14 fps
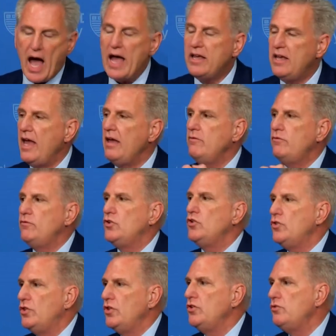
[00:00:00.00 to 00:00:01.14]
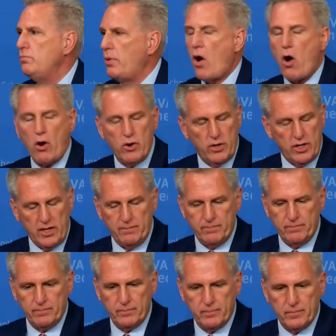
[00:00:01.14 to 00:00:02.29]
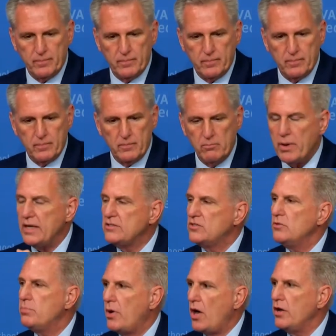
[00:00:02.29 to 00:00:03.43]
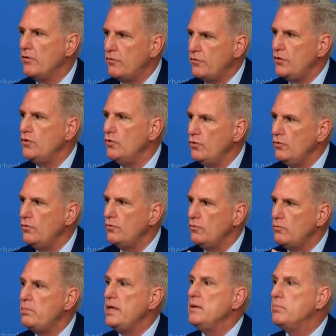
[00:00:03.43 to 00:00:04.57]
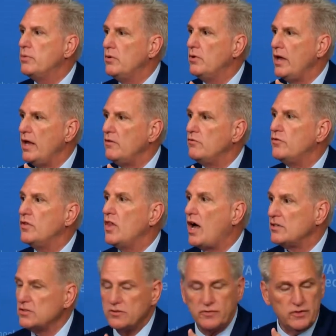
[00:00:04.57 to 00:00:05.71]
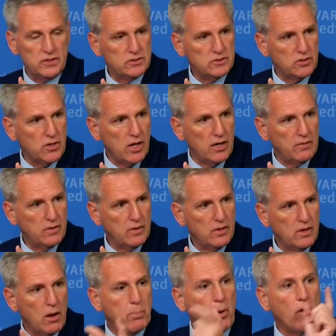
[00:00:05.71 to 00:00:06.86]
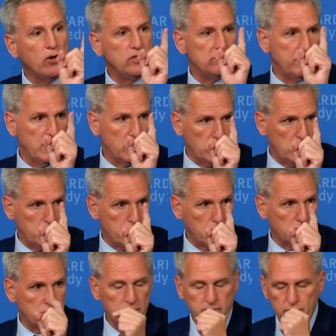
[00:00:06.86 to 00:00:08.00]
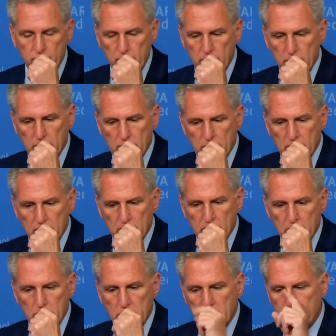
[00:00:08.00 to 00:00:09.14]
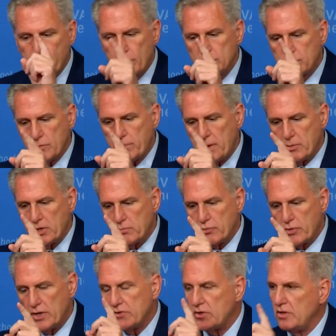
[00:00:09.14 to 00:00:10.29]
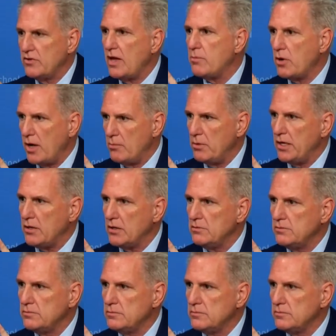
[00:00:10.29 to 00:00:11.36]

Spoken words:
I came to this party based upon a few people and philosophies, okay? A party's bigger than a person. But the first Republican president is Abraham Lincoln.